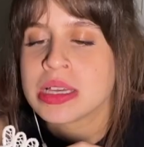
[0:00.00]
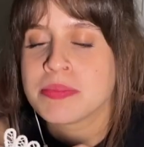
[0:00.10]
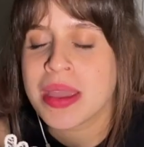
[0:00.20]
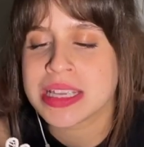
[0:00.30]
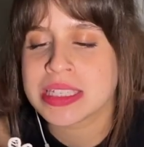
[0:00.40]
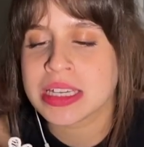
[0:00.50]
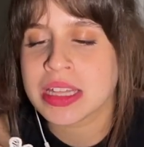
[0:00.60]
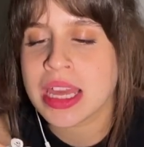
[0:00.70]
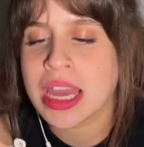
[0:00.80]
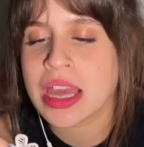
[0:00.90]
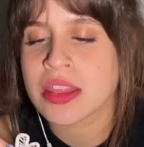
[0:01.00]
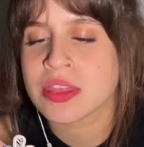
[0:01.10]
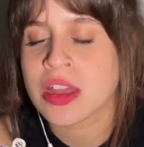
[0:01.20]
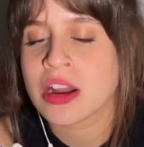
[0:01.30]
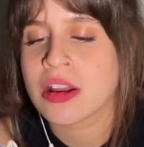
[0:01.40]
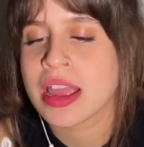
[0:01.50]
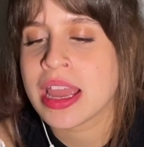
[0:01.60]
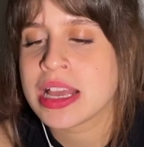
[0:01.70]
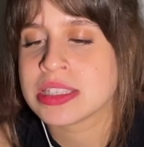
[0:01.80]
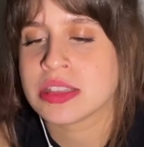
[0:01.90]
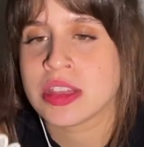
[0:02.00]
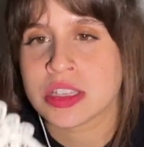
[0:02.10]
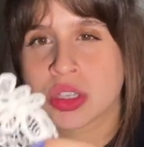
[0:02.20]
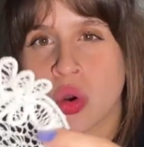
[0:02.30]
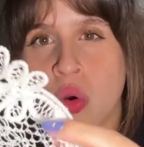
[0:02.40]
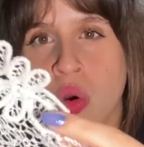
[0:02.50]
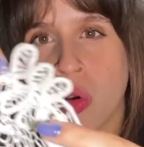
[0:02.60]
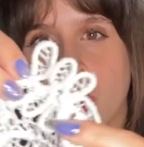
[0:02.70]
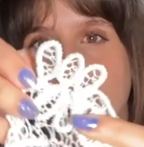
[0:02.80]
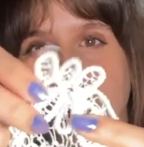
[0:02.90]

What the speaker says: Basically, there is this cord